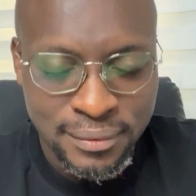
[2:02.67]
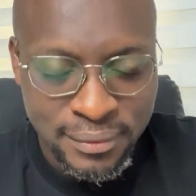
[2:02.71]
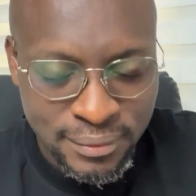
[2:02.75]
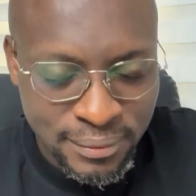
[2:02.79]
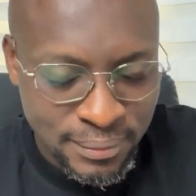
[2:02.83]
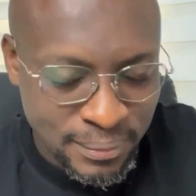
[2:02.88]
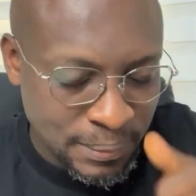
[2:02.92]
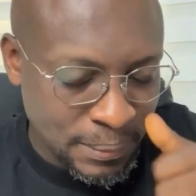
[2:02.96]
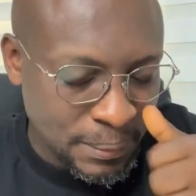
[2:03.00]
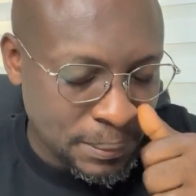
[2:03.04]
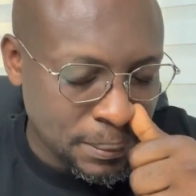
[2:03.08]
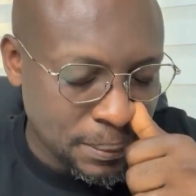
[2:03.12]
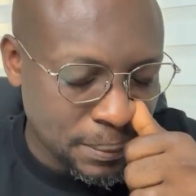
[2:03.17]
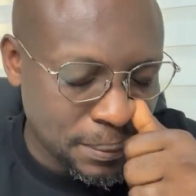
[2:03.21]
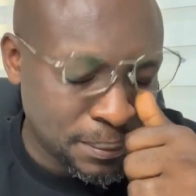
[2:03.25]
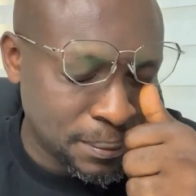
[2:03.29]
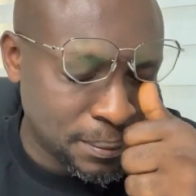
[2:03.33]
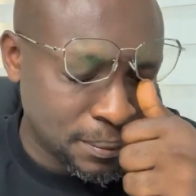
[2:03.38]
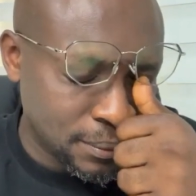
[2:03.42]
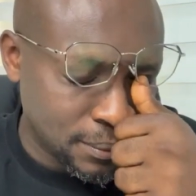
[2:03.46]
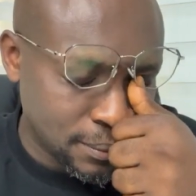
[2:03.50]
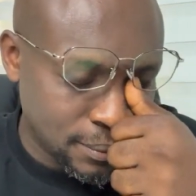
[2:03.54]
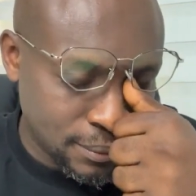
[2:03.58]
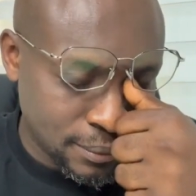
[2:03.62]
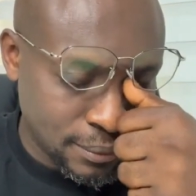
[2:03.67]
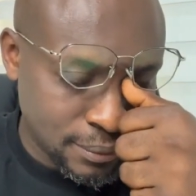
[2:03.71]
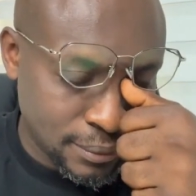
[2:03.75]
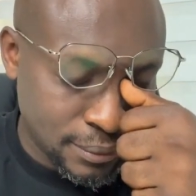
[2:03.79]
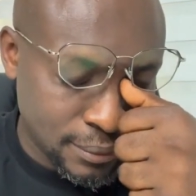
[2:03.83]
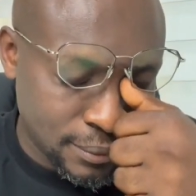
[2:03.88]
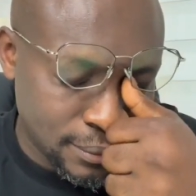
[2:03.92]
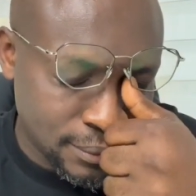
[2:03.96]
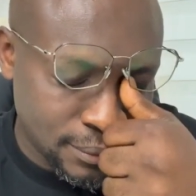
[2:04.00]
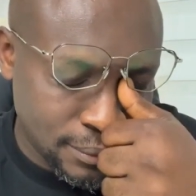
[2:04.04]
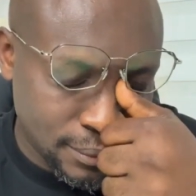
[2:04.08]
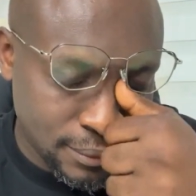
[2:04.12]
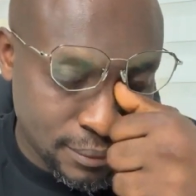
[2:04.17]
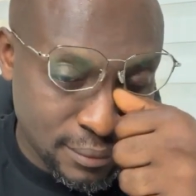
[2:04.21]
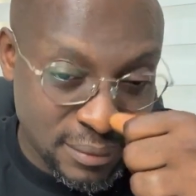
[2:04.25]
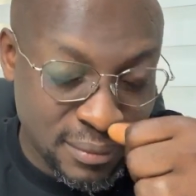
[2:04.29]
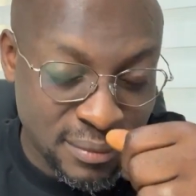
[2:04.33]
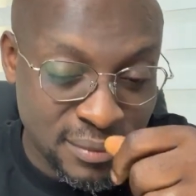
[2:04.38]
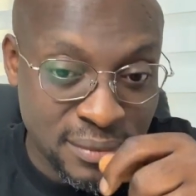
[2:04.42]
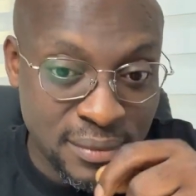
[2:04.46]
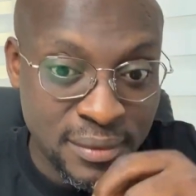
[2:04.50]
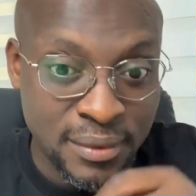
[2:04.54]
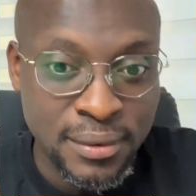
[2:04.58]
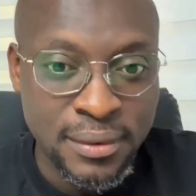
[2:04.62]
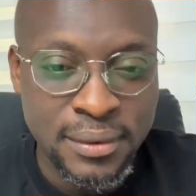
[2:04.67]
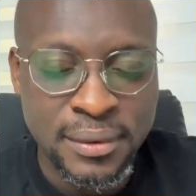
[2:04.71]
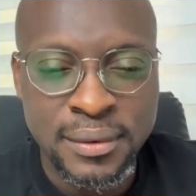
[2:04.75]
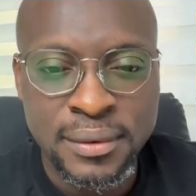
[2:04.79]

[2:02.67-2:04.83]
Nothing is said.